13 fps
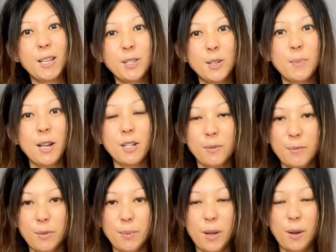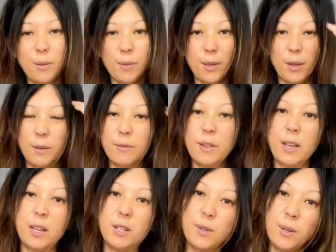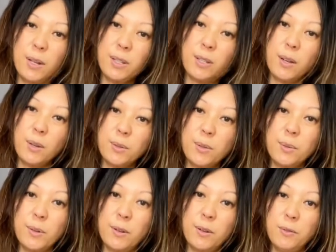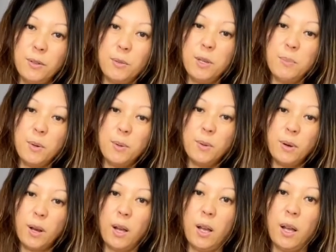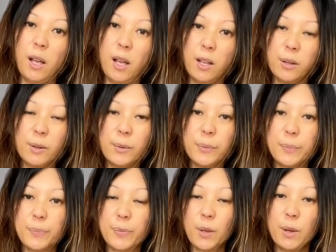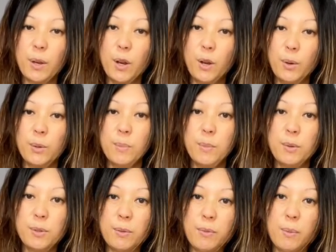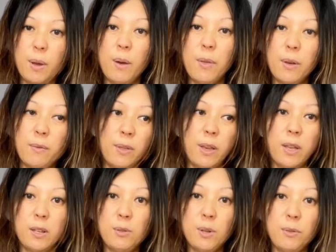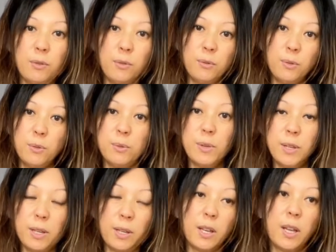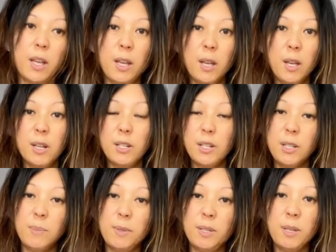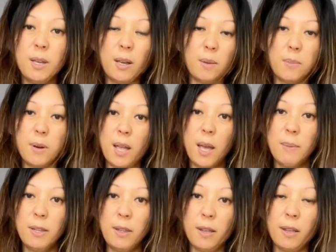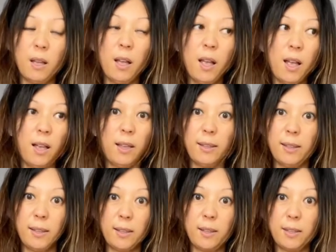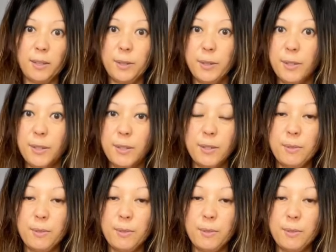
so much of the wealth of the country, and also a few people hold most of the wealth of the country. If you do the GDP per capita, the